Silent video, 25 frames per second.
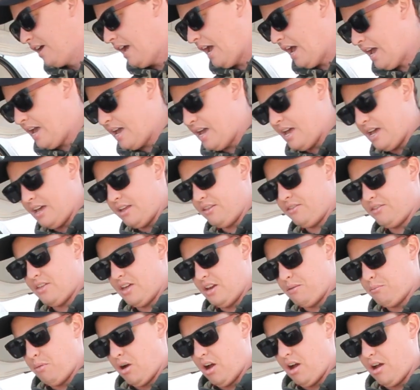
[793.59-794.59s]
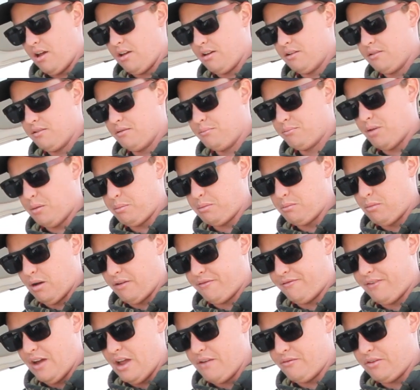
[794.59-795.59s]
And then probably my
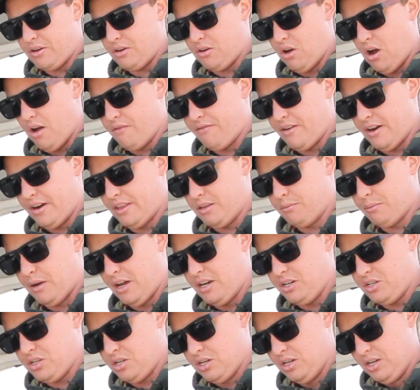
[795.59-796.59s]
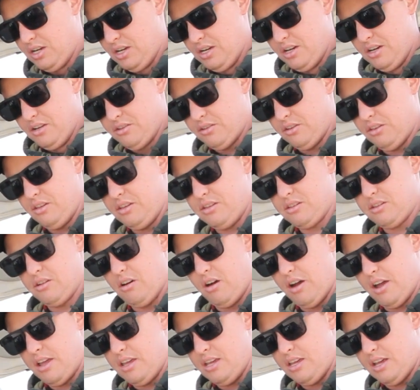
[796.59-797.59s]
favourite knife out of the bunch. So this
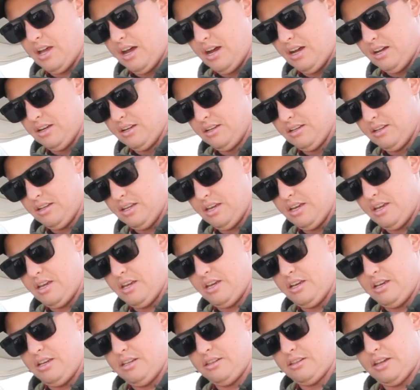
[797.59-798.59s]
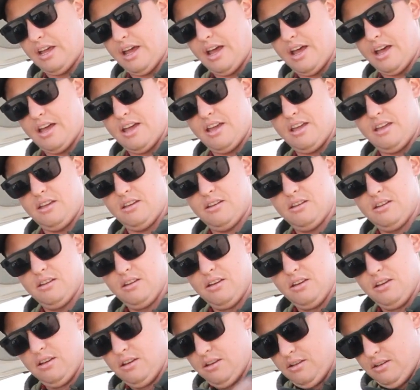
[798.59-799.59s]
guy here is a
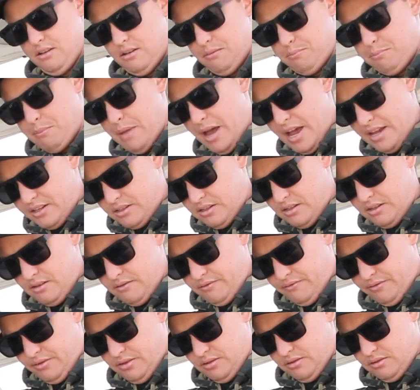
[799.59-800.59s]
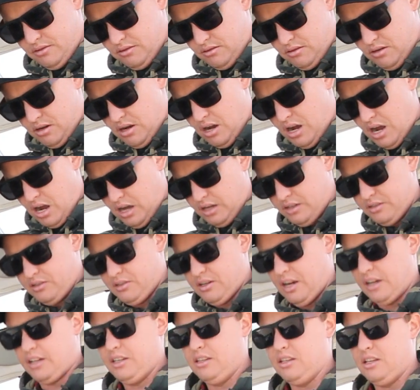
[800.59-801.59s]
massive,
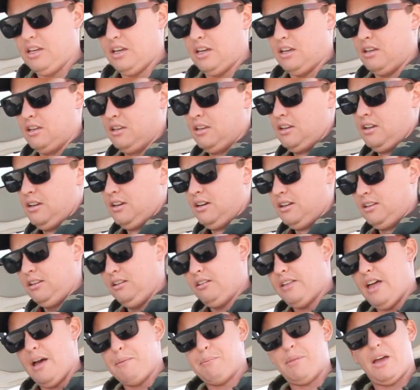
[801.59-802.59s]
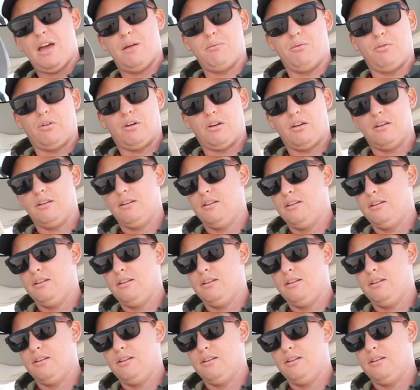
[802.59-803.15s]
stuck in there. Look at that bad boy.